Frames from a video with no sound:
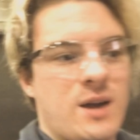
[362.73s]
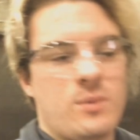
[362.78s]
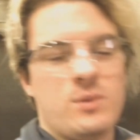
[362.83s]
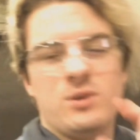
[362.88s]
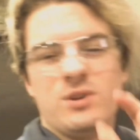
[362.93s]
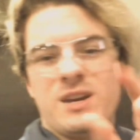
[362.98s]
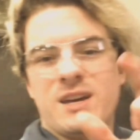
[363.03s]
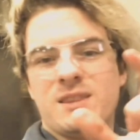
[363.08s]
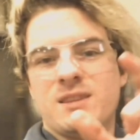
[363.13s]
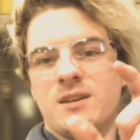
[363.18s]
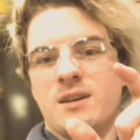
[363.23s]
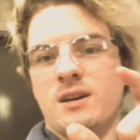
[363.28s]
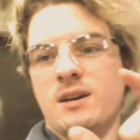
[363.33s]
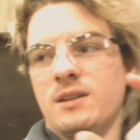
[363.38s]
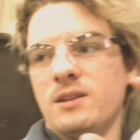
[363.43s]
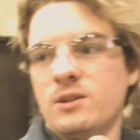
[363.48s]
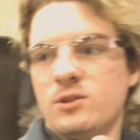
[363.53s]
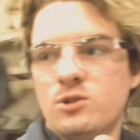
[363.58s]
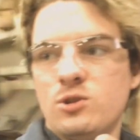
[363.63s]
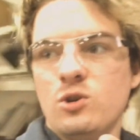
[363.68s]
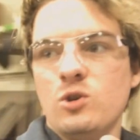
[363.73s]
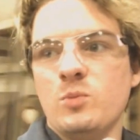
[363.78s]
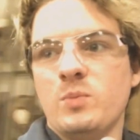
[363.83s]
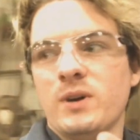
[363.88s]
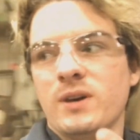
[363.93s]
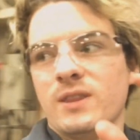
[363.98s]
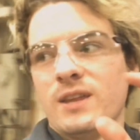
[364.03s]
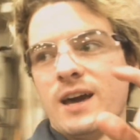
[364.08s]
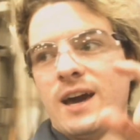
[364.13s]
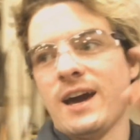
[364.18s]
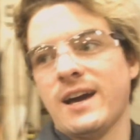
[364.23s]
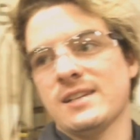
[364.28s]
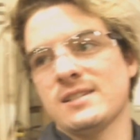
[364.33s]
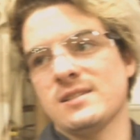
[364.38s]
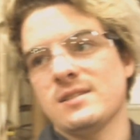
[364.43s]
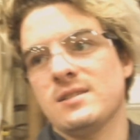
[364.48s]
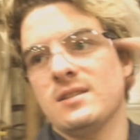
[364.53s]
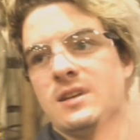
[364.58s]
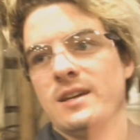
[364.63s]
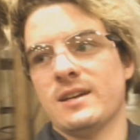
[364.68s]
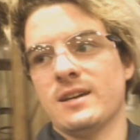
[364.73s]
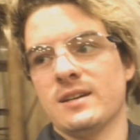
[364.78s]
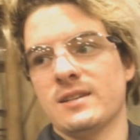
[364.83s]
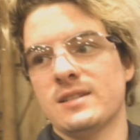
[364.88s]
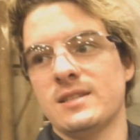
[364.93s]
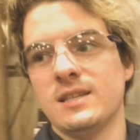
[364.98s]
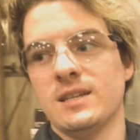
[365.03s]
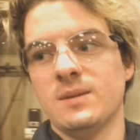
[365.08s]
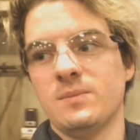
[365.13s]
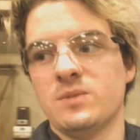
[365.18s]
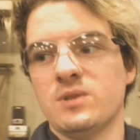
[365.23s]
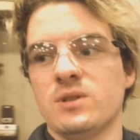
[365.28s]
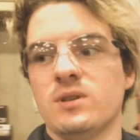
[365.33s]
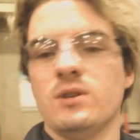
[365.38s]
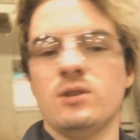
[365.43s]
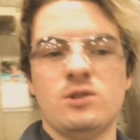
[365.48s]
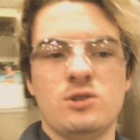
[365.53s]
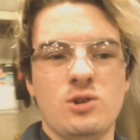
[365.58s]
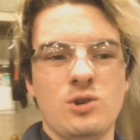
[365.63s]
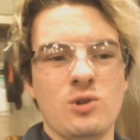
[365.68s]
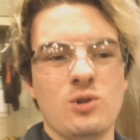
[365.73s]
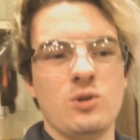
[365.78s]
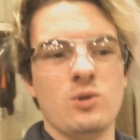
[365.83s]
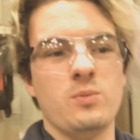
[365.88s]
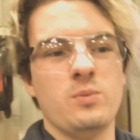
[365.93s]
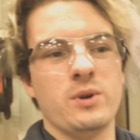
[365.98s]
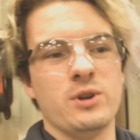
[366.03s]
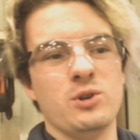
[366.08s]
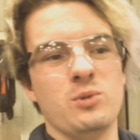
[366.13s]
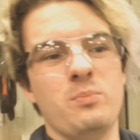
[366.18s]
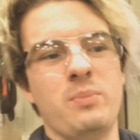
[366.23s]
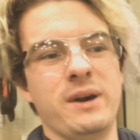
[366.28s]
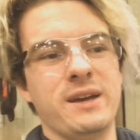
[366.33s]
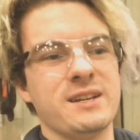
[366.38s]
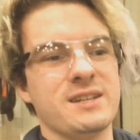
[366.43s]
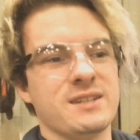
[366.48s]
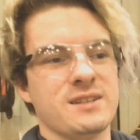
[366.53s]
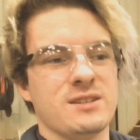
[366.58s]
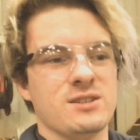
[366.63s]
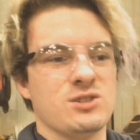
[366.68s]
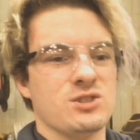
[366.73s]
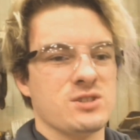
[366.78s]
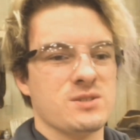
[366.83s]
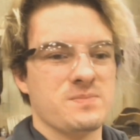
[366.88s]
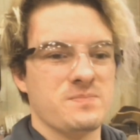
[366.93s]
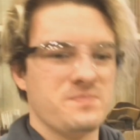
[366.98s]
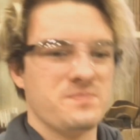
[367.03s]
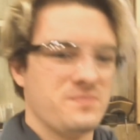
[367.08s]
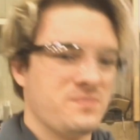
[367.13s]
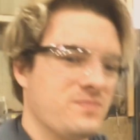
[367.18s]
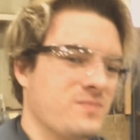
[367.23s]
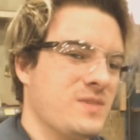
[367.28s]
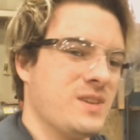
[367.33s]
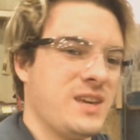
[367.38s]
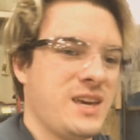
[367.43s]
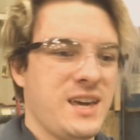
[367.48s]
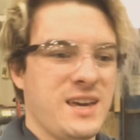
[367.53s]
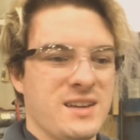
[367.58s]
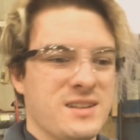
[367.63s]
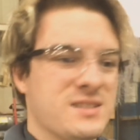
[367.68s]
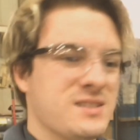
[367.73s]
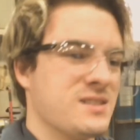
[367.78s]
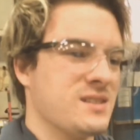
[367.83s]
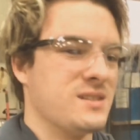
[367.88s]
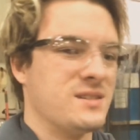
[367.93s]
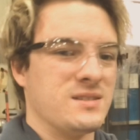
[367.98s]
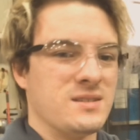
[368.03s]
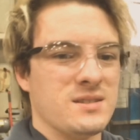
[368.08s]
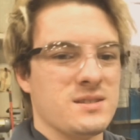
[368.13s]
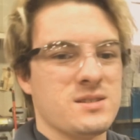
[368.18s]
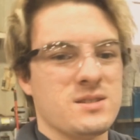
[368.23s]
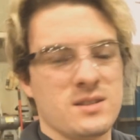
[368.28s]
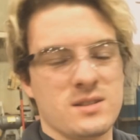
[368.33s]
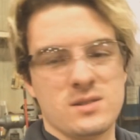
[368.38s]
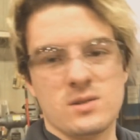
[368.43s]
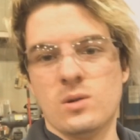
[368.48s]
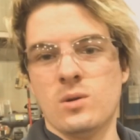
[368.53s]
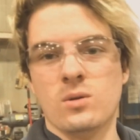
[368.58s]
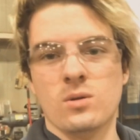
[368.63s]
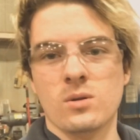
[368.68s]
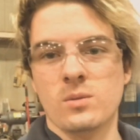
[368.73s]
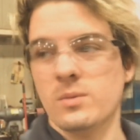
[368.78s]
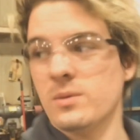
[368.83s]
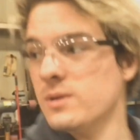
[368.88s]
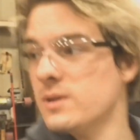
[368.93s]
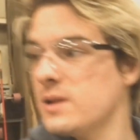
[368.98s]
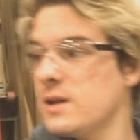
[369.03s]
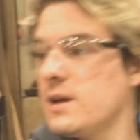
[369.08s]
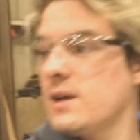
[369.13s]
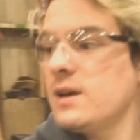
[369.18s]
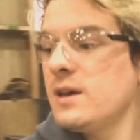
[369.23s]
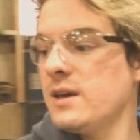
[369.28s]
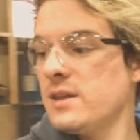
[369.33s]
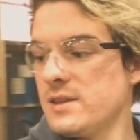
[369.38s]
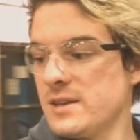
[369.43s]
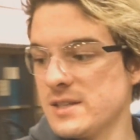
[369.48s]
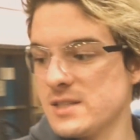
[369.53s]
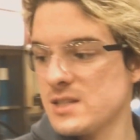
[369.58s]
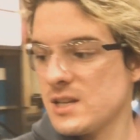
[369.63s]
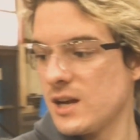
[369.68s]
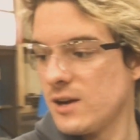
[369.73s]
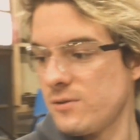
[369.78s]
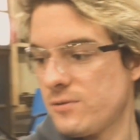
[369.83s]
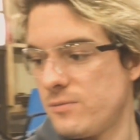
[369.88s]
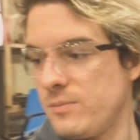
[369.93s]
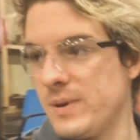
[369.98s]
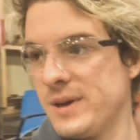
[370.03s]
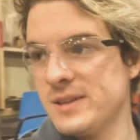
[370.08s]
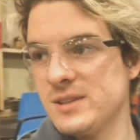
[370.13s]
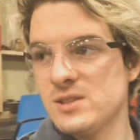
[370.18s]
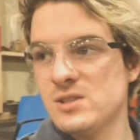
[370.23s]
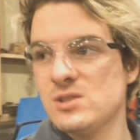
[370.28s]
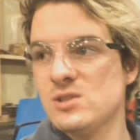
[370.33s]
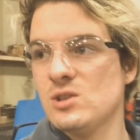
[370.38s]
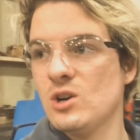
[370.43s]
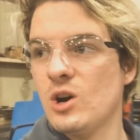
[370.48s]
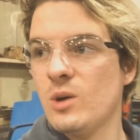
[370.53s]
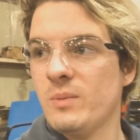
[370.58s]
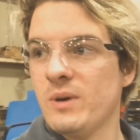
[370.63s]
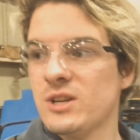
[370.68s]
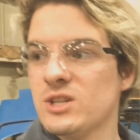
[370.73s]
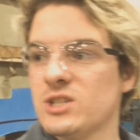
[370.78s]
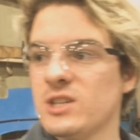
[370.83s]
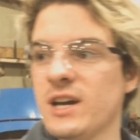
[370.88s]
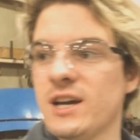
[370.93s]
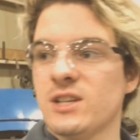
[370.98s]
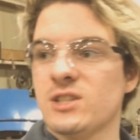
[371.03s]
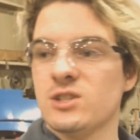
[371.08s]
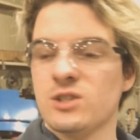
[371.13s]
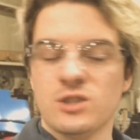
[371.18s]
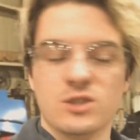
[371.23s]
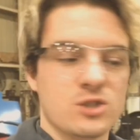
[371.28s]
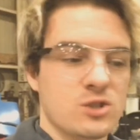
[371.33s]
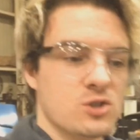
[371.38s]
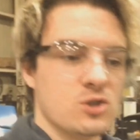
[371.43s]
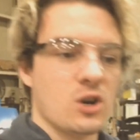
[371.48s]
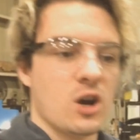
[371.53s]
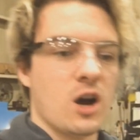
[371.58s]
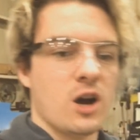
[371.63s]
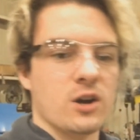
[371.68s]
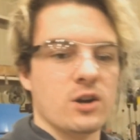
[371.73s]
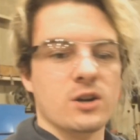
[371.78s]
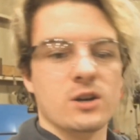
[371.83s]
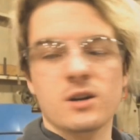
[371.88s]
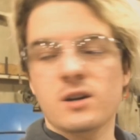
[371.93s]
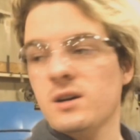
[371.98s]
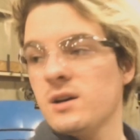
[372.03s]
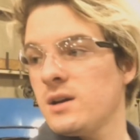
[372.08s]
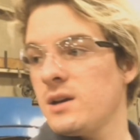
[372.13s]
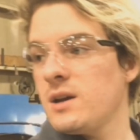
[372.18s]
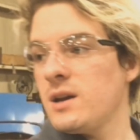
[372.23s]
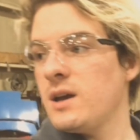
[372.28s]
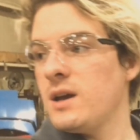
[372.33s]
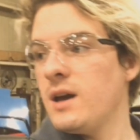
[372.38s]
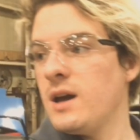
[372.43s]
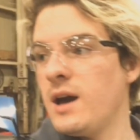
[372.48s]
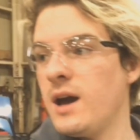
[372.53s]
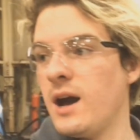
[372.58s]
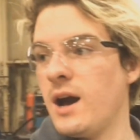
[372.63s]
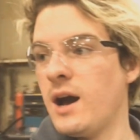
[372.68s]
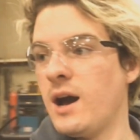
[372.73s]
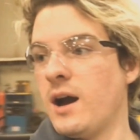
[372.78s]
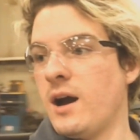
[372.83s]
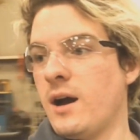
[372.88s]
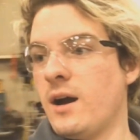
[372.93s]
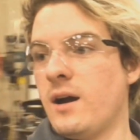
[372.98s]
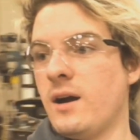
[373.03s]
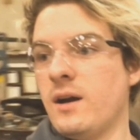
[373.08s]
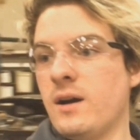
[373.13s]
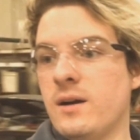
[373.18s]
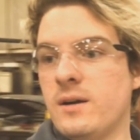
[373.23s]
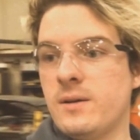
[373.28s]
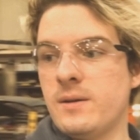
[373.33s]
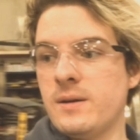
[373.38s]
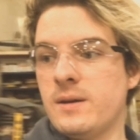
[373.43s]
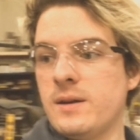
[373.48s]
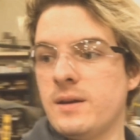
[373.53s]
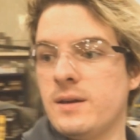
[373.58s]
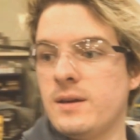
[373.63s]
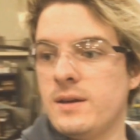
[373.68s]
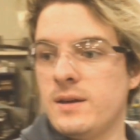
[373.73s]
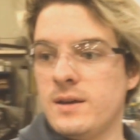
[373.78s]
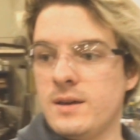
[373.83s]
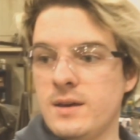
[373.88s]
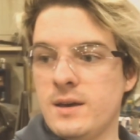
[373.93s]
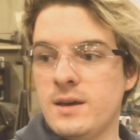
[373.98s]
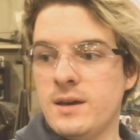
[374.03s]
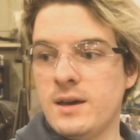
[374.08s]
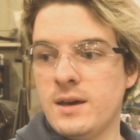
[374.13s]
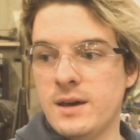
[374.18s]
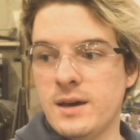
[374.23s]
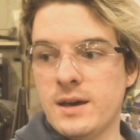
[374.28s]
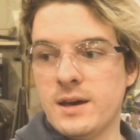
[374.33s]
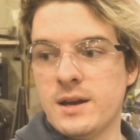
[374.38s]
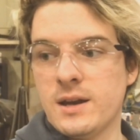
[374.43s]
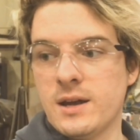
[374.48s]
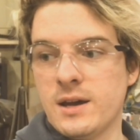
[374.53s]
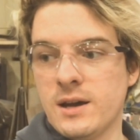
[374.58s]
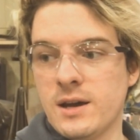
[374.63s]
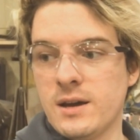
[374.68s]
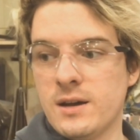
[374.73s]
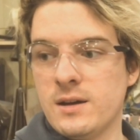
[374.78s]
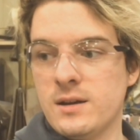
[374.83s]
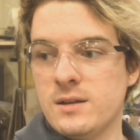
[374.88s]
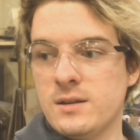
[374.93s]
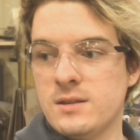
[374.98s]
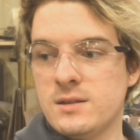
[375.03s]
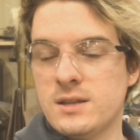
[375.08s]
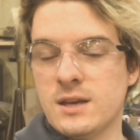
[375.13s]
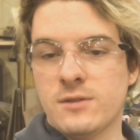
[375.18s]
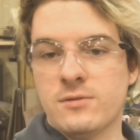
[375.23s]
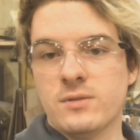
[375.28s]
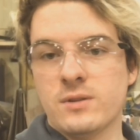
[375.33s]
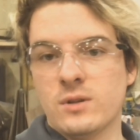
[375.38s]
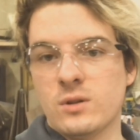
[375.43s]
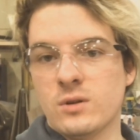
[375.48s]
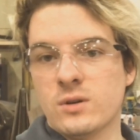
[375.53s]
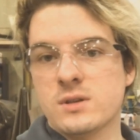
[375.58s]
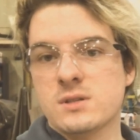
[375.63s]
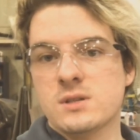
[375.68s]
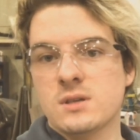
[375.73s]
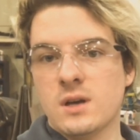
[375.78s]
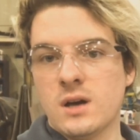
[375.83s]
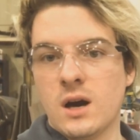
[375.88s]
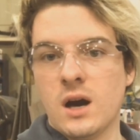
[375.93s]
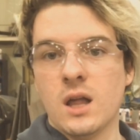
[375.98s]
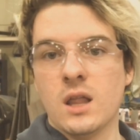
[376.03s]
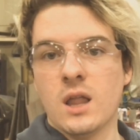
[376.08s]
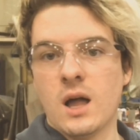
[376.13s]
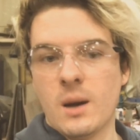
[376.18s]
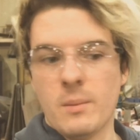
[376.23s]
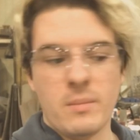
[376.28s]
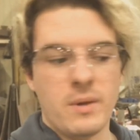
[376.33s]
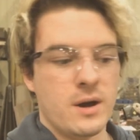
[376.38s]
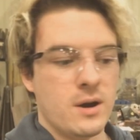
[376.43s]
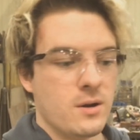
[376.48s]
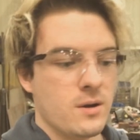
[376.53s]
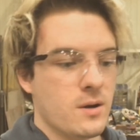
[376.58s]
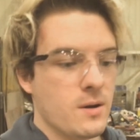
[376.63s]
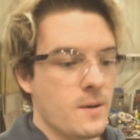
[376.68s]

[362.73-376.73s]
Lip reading: when you get the tubing that has like a seamed tube, when you bend it, it just kinks and it's horrible. This stuff bends so much nicer, it's stronger, and definitely looks a lot better.